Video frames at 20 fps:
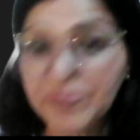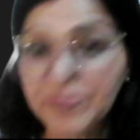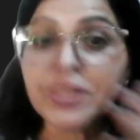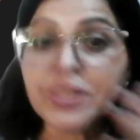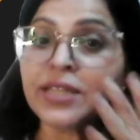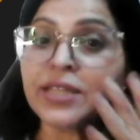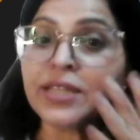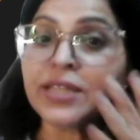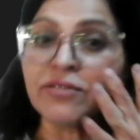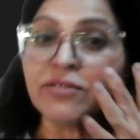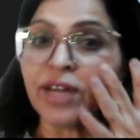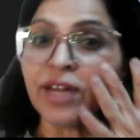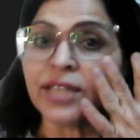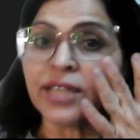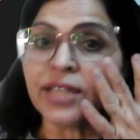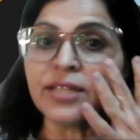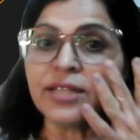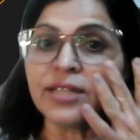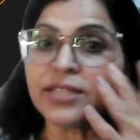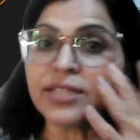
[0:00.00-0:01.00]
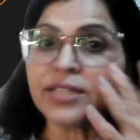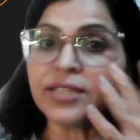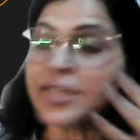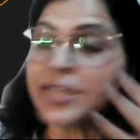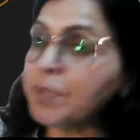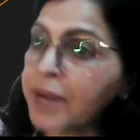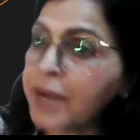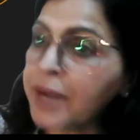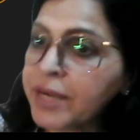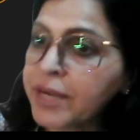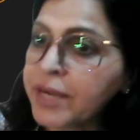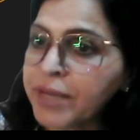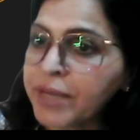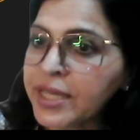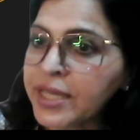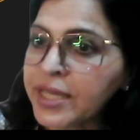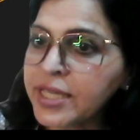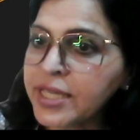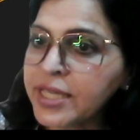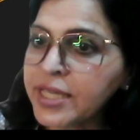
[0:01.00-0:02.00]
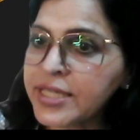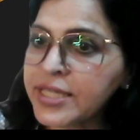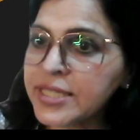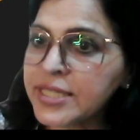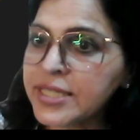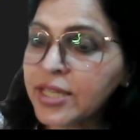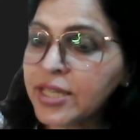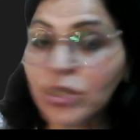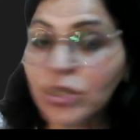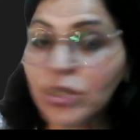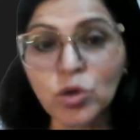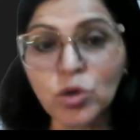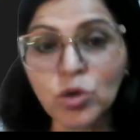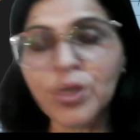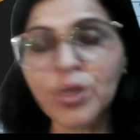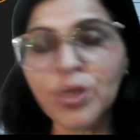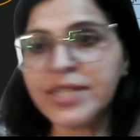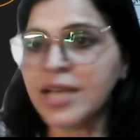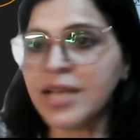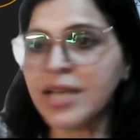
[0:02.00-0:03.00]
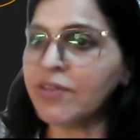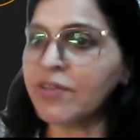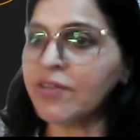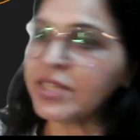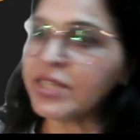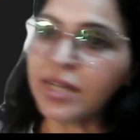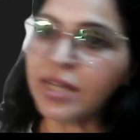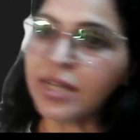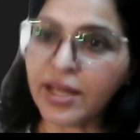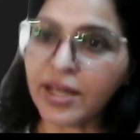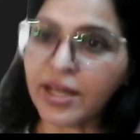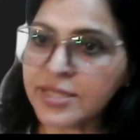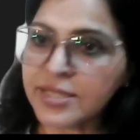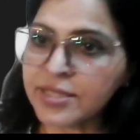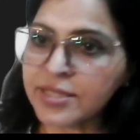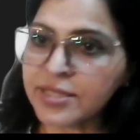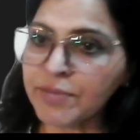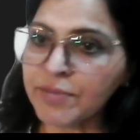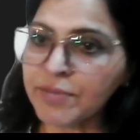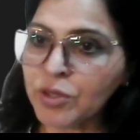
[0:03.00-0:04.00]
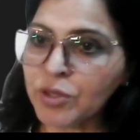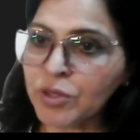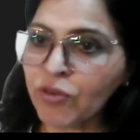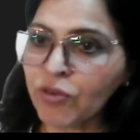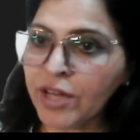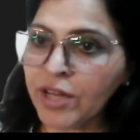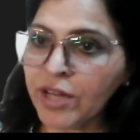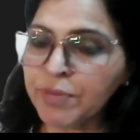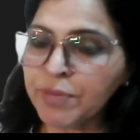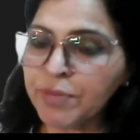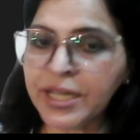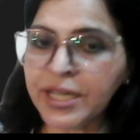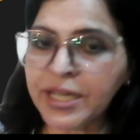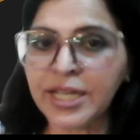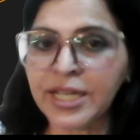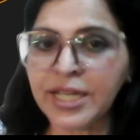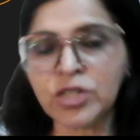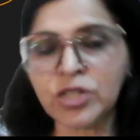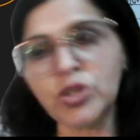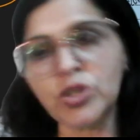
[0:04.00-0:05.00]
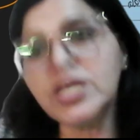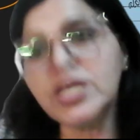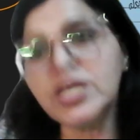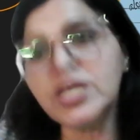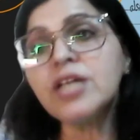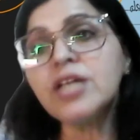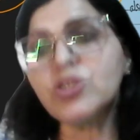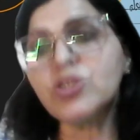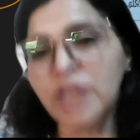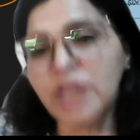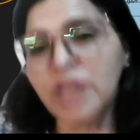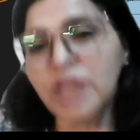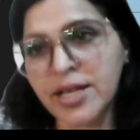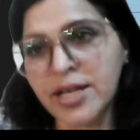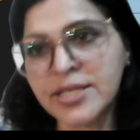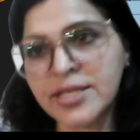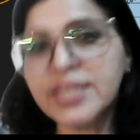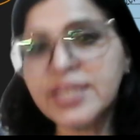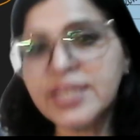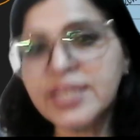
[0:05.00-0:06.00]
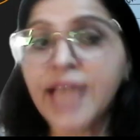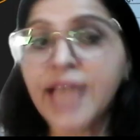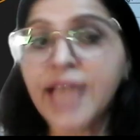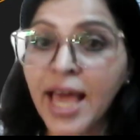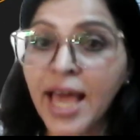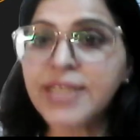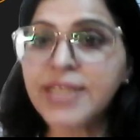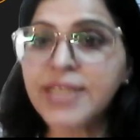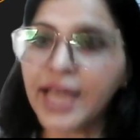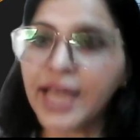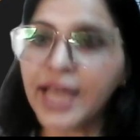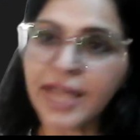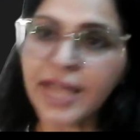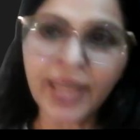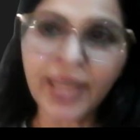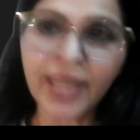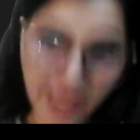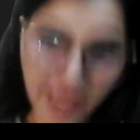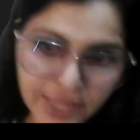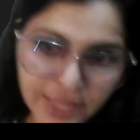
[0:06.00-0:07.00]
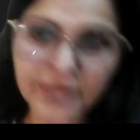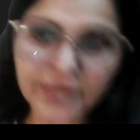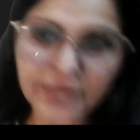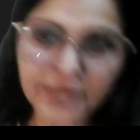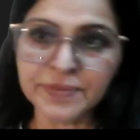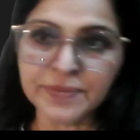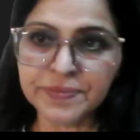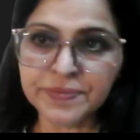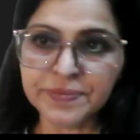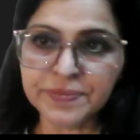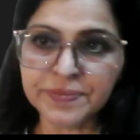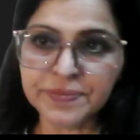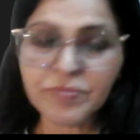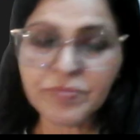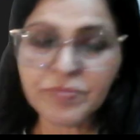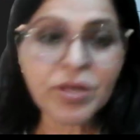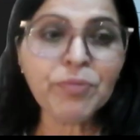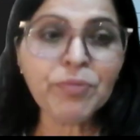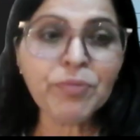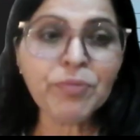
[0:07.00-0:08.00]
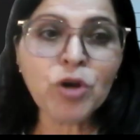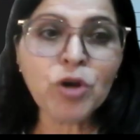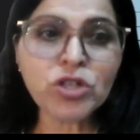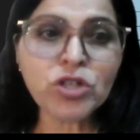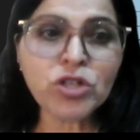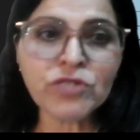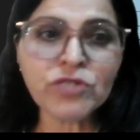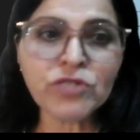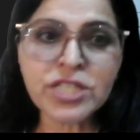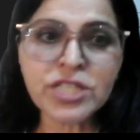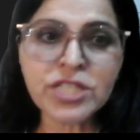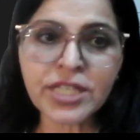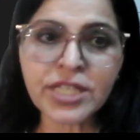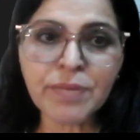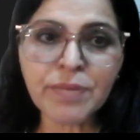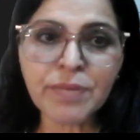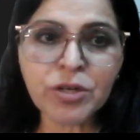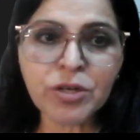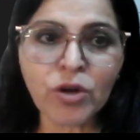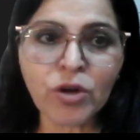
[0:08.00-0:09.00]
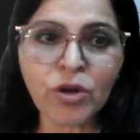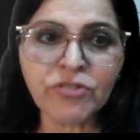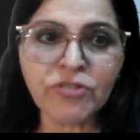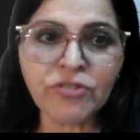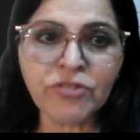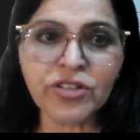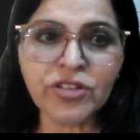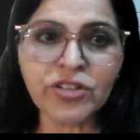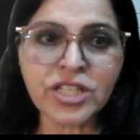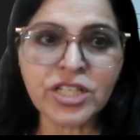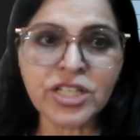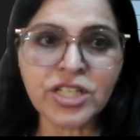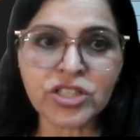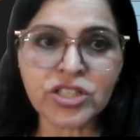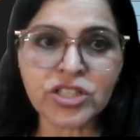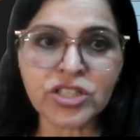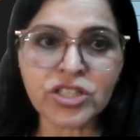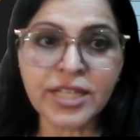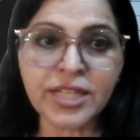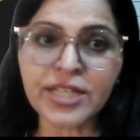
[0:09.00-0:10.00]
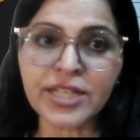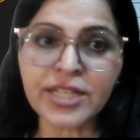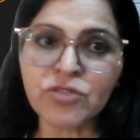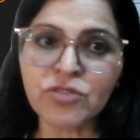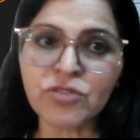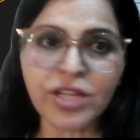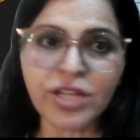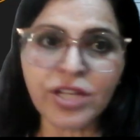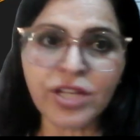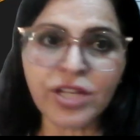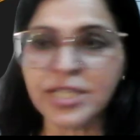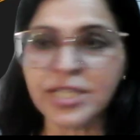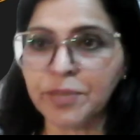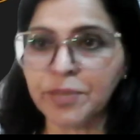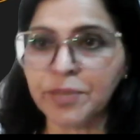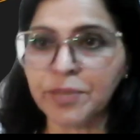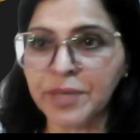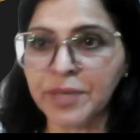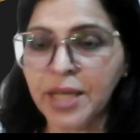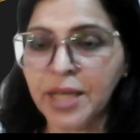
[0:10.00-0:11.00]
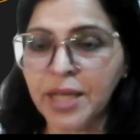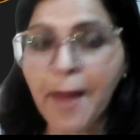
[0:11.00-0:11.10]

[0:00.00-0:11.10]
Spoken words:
Then why there is a dip at manganese, though it is having the largest number of unpaired electrons? So the answer is, as an atom, because of the stable configuration, it is very stable.